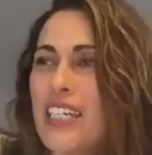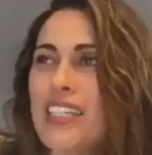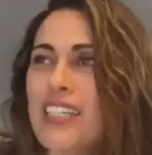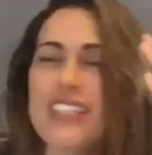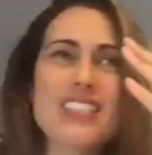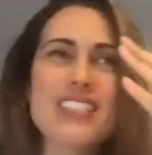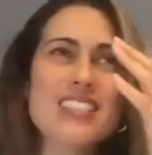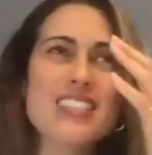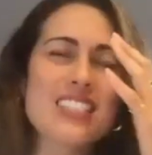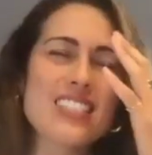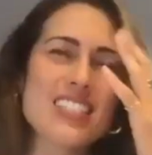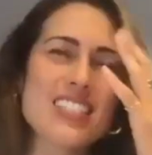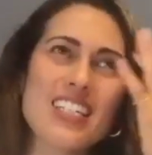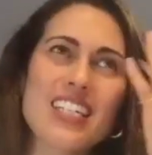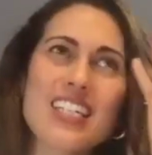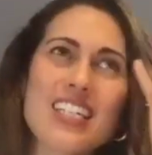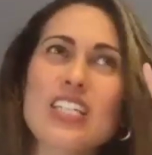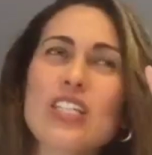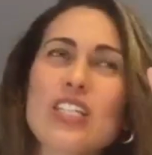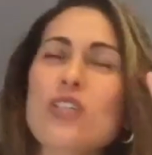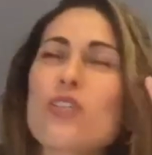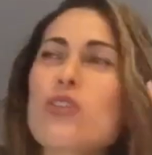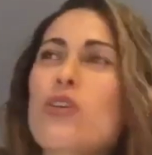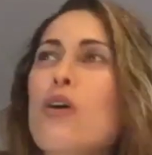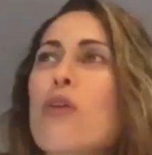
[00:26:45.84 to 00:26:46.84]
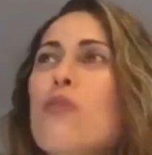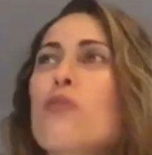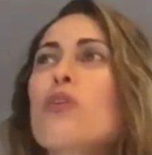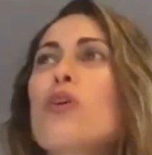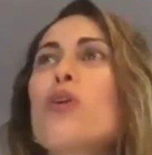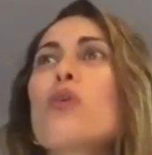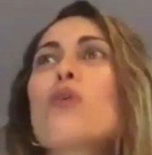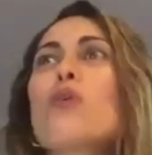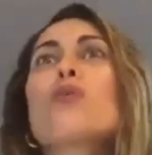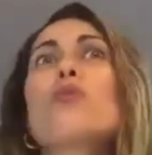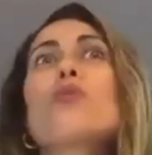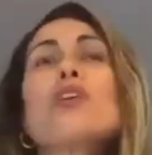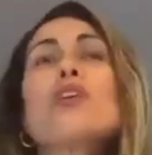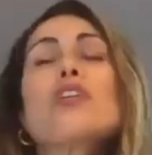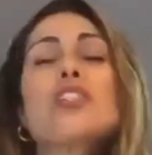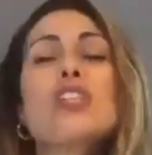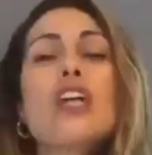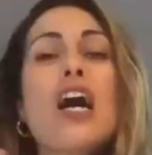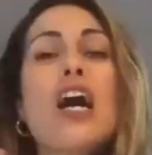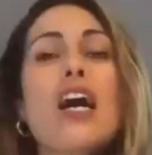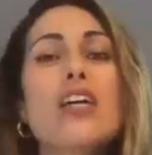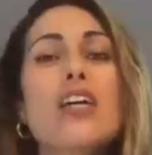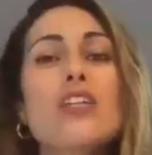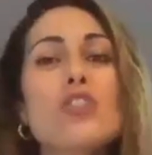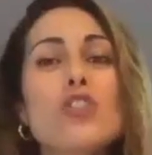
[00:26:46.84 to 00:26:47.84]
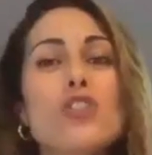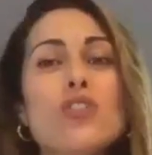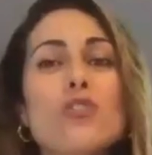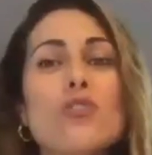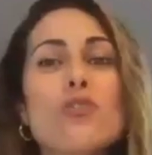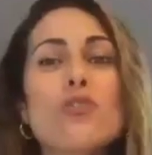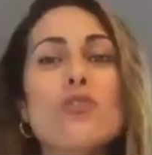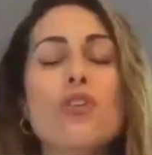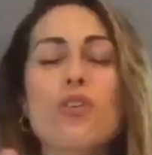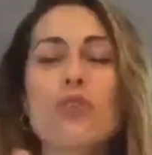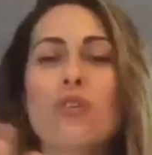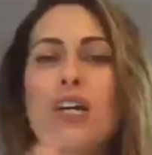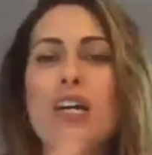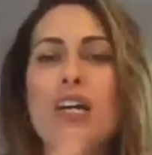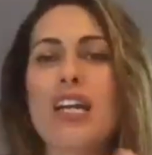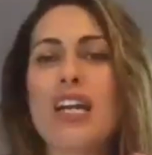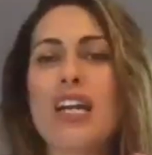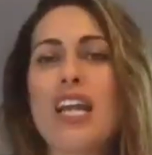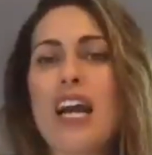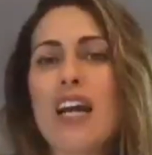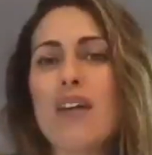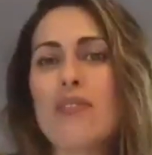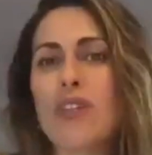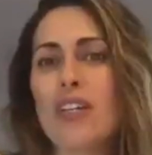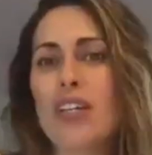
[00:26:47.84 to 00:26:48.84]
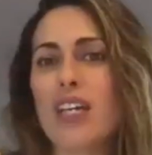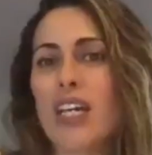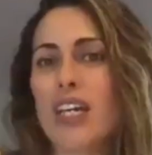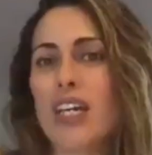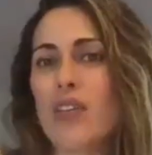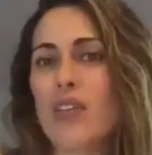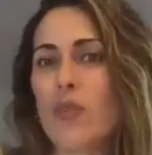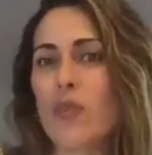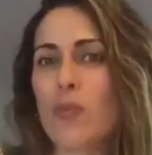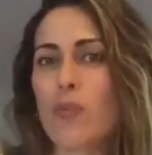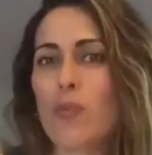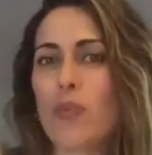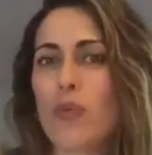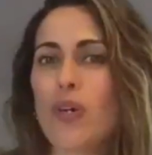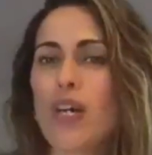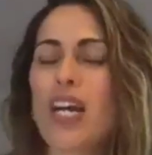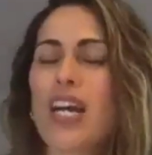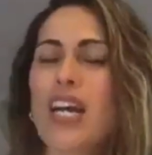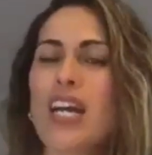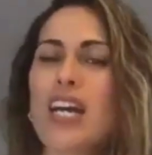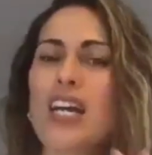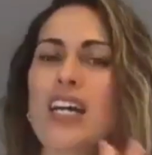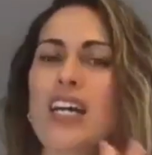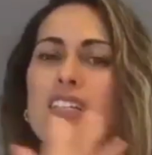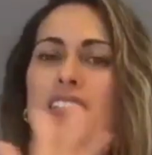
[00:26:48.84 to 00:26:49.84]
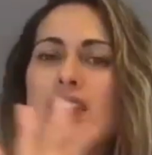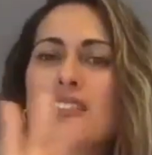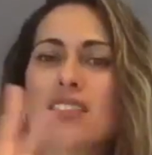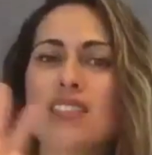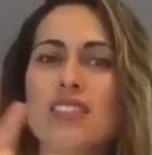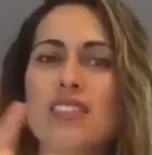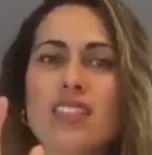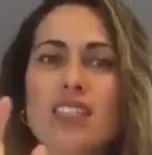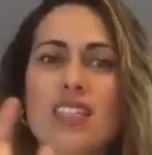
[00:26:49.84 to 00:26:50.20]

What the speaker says: It's like, you don't know who to talk to. You don't know how to navigate the brands.